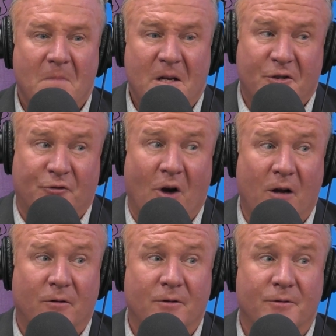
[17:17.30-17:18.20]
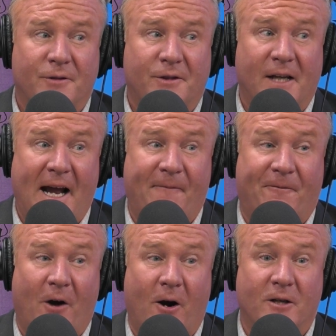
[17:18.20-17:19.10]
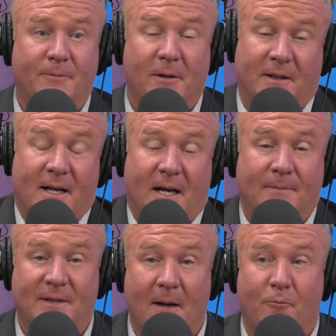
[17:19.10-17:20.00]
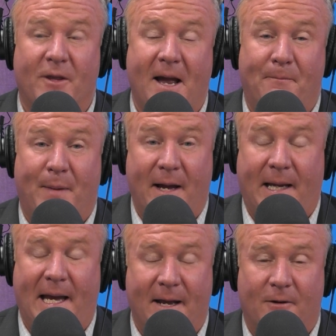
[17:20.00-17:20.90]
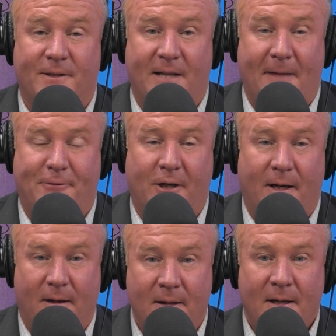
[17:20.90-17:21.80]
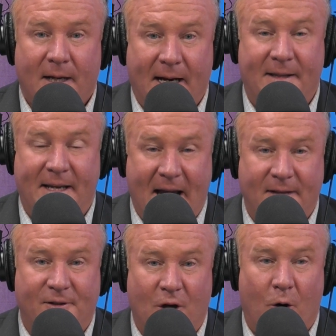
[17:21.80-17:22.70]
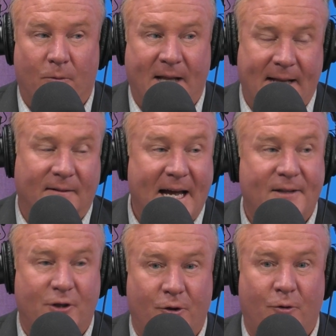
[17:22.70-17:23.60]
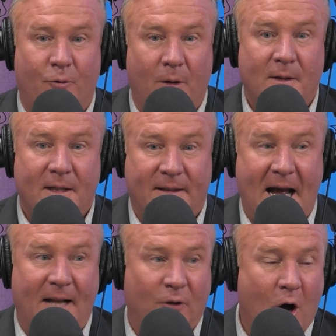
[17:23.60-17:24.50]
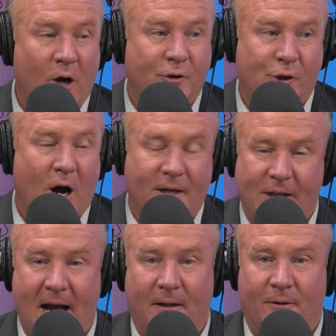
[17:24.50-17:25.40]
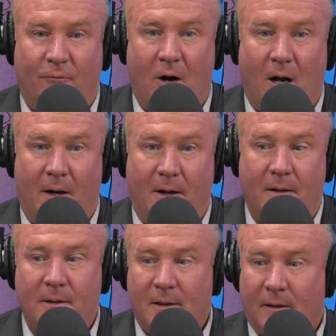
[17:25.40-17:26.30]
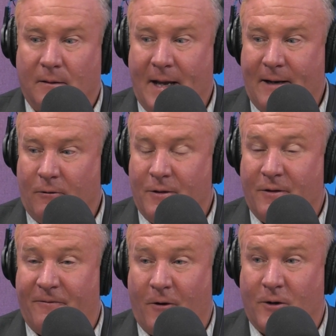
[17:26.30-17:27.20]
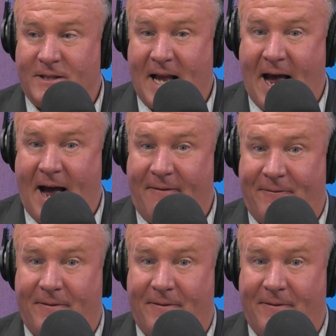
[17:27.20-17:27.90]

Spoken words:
Struggles at first, but then comes up with a big interception in the end zone that led to that long Josh Allen run later in the first half.